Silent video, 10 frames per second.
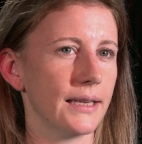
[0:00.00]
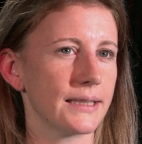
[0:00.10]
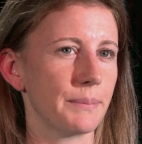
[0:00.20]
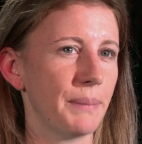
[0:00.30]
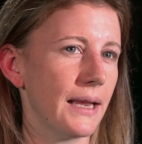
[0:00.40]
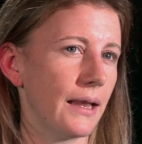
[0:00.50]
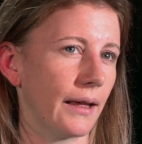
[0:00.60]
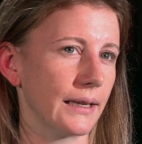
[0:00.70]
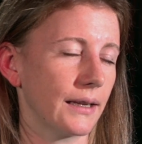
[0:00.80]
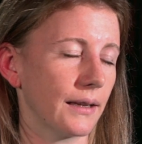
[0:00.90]
It's a bit
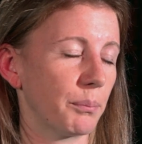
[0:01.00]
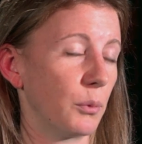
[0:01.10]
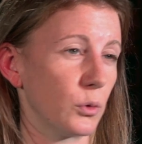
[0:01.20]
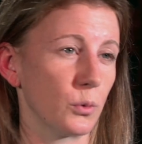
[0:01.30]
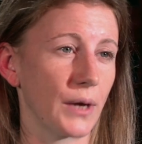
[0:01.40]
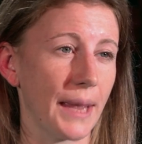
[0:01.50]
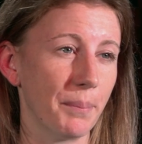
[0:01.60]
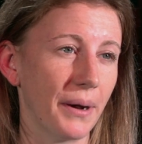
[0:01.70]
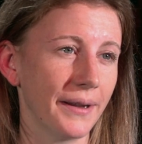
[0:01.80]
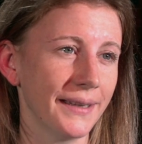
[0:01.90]
like Boardwalk
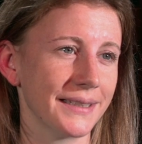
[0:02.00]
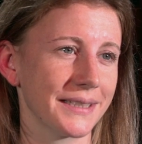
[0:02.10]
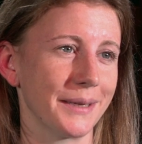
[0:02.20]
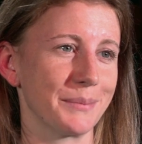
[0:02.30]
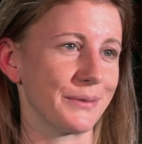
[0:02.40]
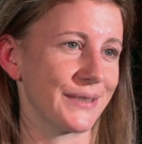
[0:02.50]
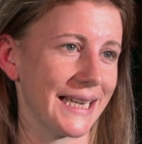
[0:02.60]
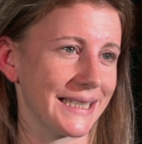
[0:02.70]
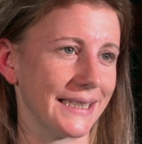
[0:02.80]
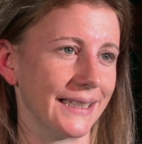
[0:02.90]
Empire in terms of
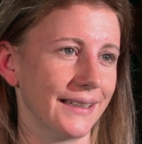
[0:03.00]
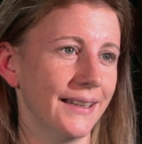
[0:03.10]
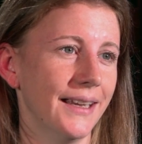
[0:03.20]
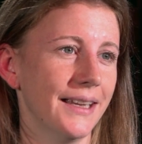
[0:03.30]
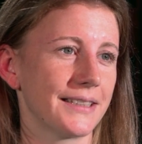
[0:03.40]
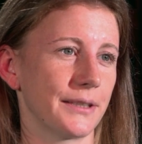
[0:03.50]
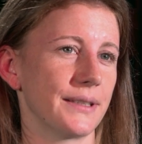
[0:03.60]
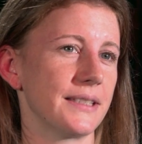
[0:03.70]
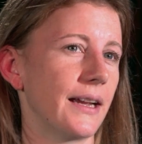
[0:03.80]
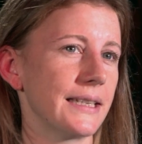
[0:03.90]
setting. So
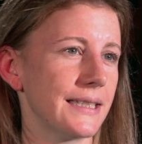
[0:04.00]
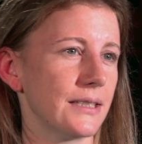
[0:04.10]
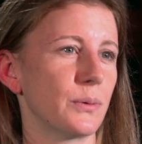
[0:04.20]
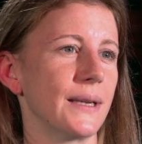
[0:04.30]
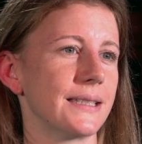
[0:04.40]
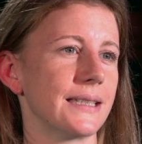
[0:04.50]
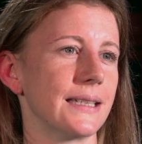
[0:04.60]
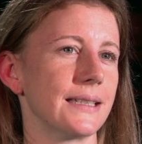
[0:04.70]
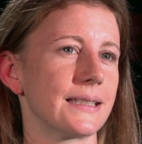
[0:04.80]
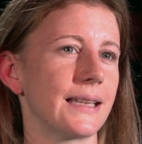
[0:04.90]
it's
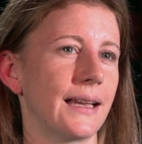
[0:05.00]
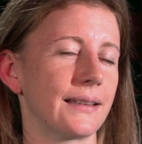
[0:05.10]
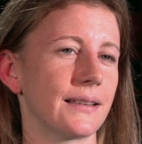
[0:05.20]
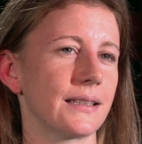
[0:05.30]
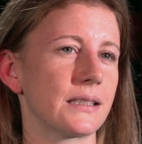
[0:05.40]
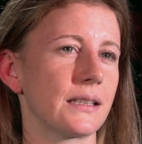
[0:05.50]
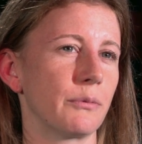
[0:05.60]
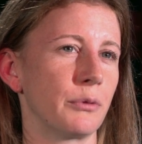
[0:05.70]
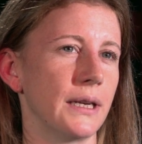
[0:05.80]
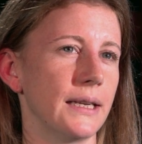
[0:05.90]
1920s and this
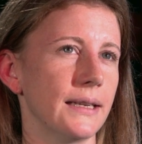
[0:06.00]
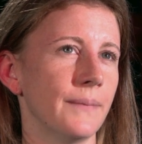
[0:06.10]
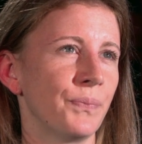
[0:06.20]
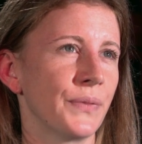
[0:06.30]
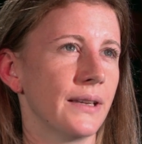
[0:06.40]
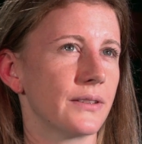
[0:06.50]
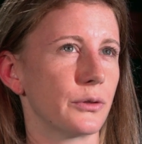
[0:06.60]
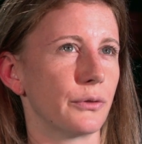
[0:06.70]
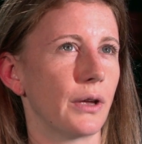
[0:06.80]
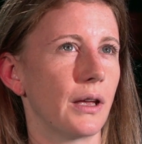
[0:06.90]
really
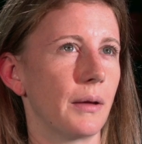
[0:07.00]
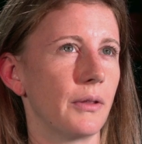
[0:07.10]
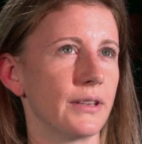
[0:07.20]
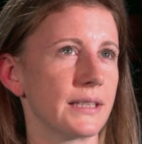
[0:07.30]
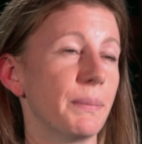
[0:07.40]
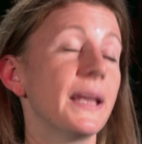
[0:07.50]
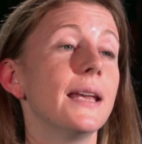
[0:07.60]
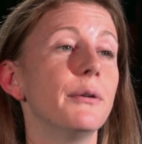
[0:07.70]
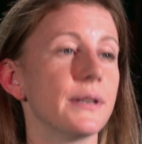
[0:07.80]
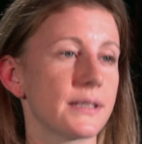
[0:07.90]
sort of this
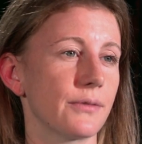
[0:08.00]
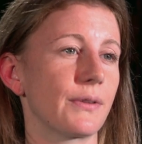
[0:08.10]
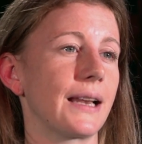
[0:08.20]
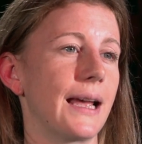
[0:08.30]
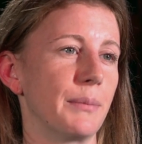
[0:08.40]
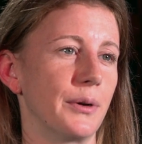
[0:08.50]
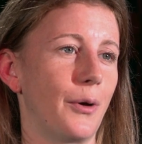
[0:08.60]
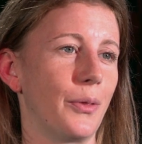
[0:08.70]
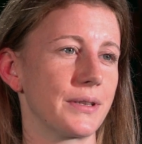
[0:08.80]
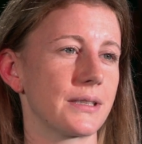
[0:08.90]
appearance of glamour on the